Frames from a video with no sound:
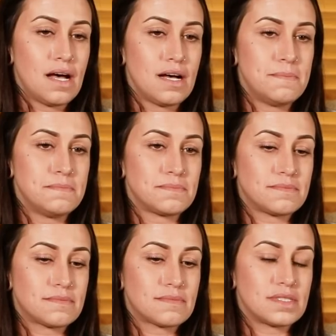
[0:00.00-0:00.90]

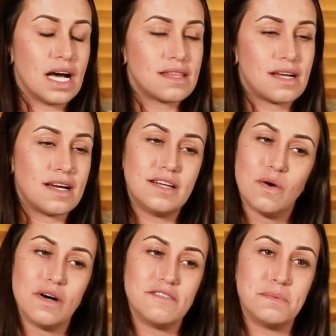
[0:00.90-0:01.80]
Um, not that I
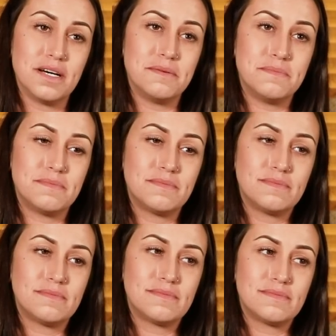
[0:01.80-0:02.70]
know of, but
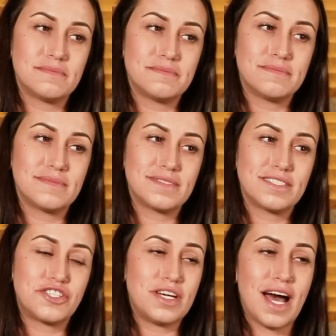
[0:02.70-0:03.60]

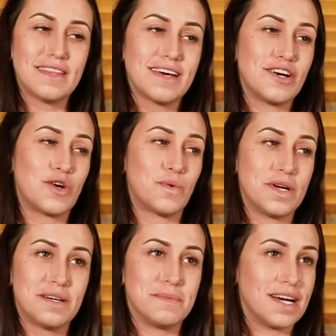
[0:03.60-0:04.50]
she had like a
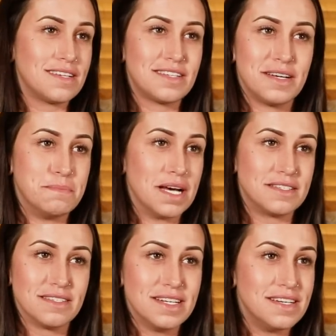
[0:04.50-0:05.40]
career, man,
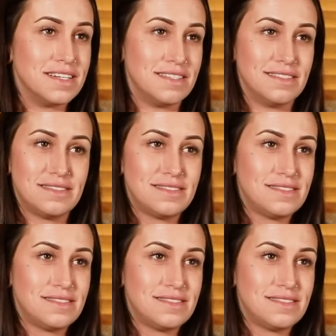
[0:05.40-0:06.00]
embezzling and.